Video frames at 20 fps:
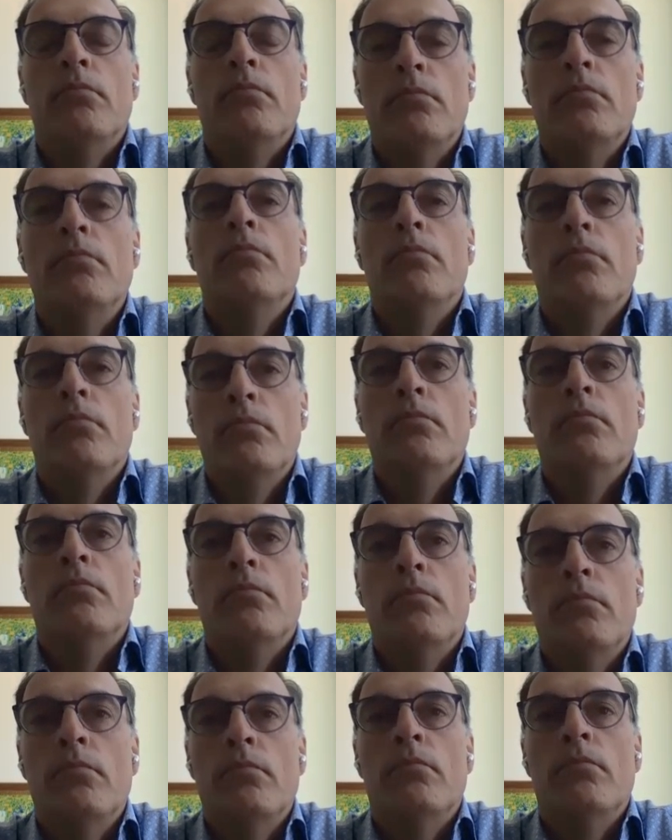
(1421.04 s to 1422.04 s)

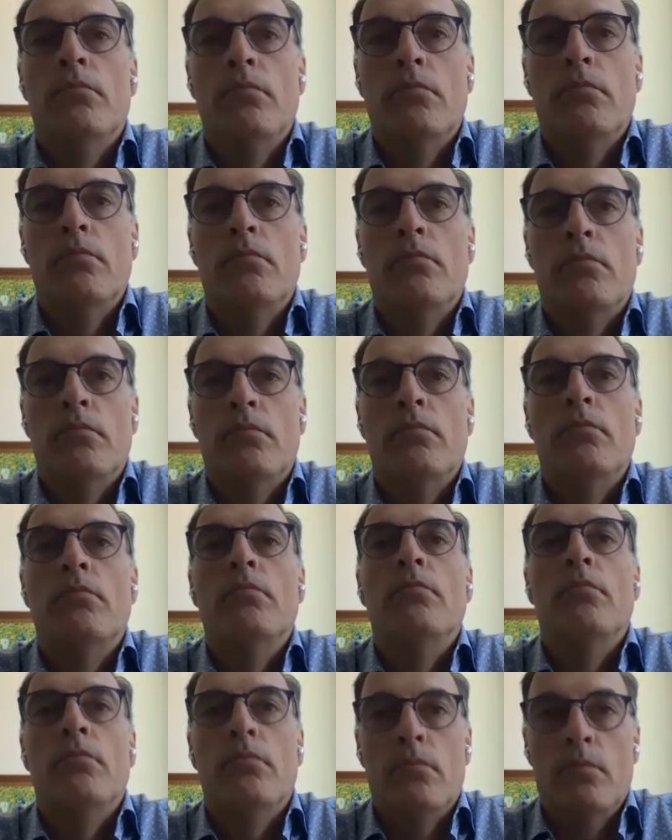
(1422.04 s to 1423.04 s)

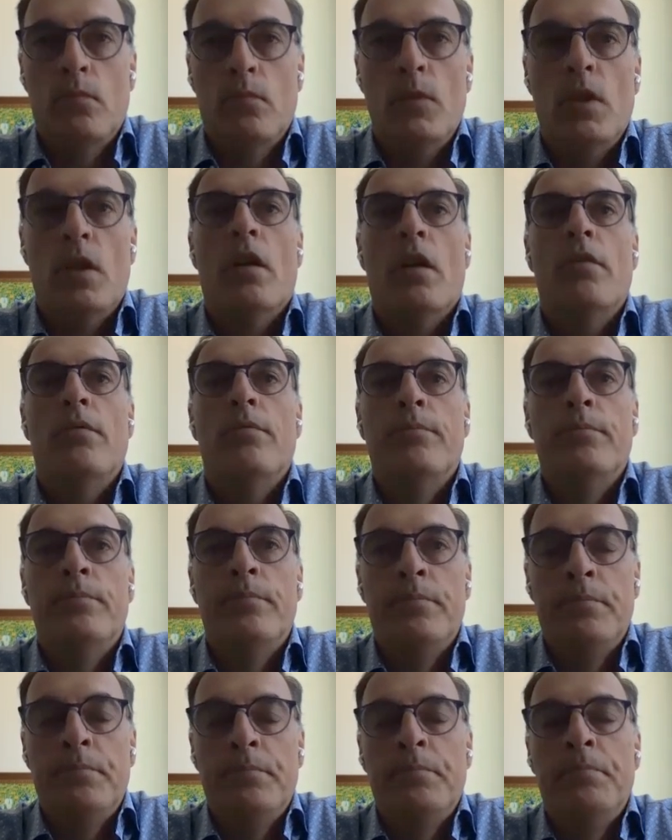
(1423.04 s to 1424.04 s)

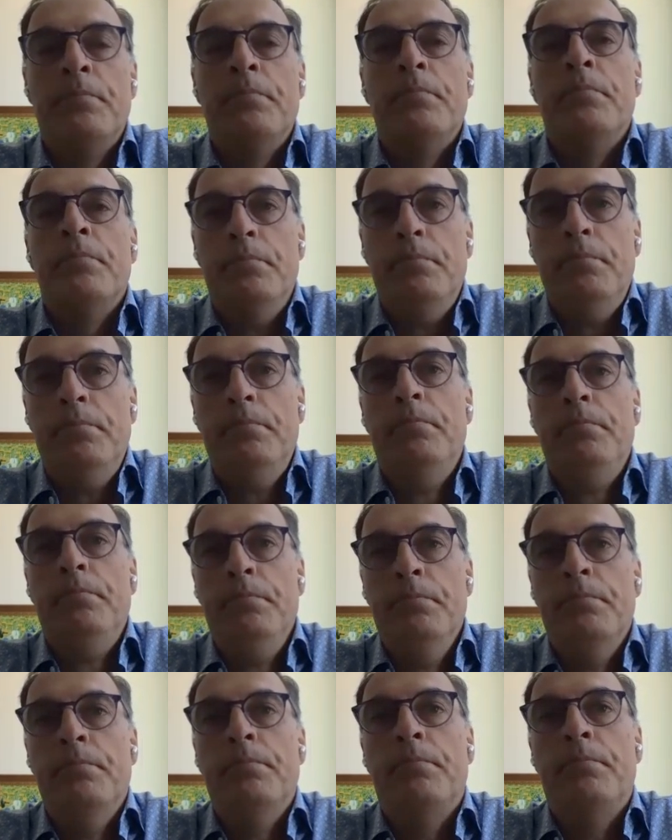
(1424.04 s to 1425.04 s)

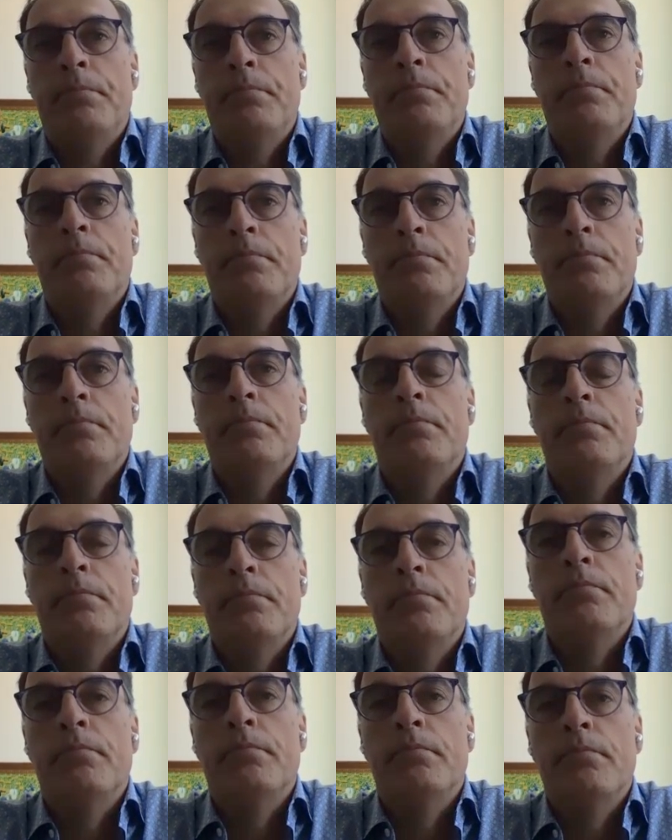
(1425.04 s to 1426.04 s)

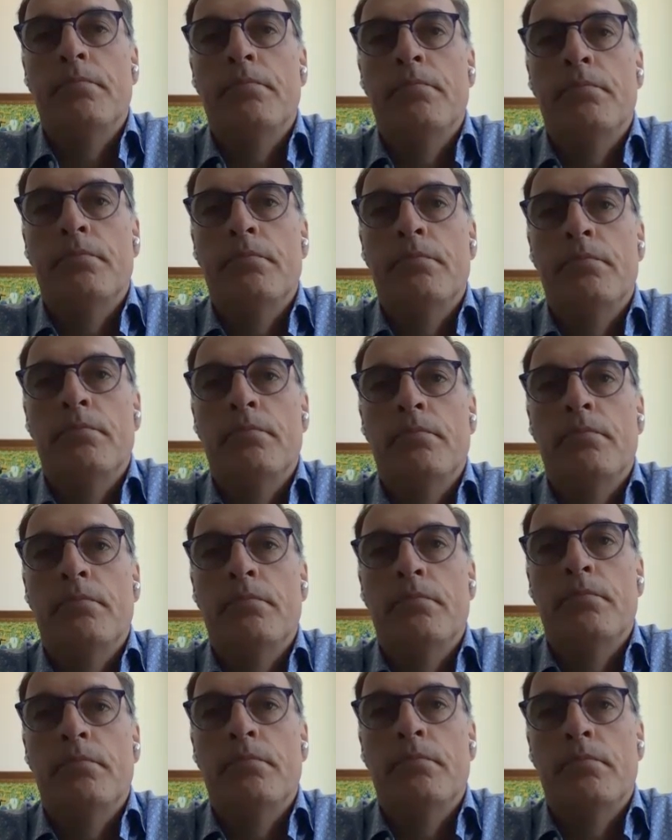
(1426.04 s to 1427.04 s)

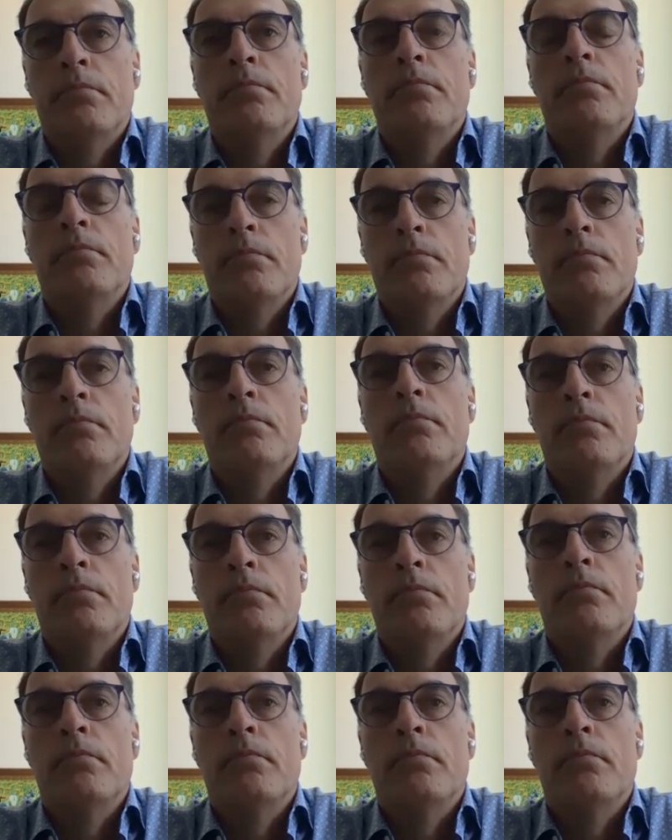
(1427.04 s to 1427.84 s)
[no speech]